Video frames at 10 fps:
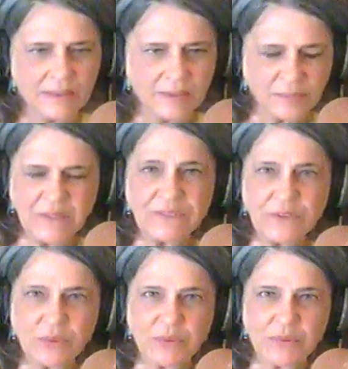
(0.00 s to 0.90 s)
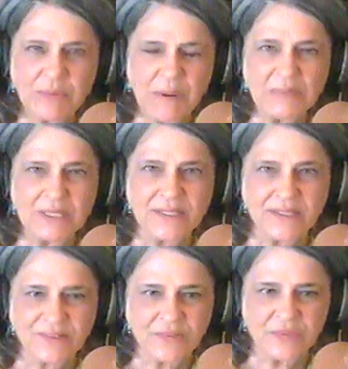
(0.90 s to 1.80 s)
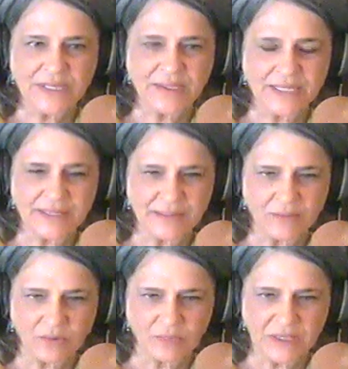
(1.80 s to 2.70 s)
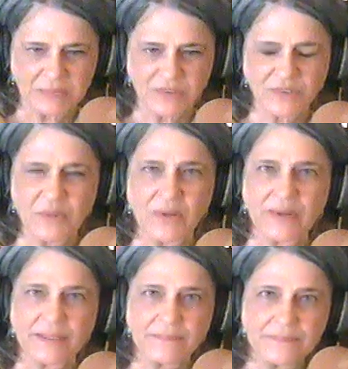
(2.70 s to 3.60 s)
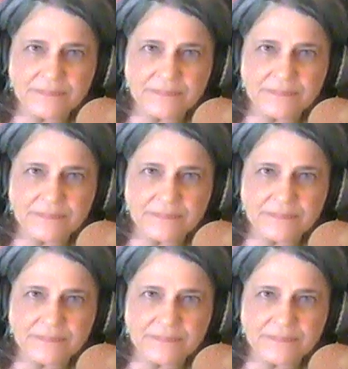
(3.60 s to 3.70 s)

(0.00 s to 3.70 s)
There'd be fewer Republicans if we could get old people smoking.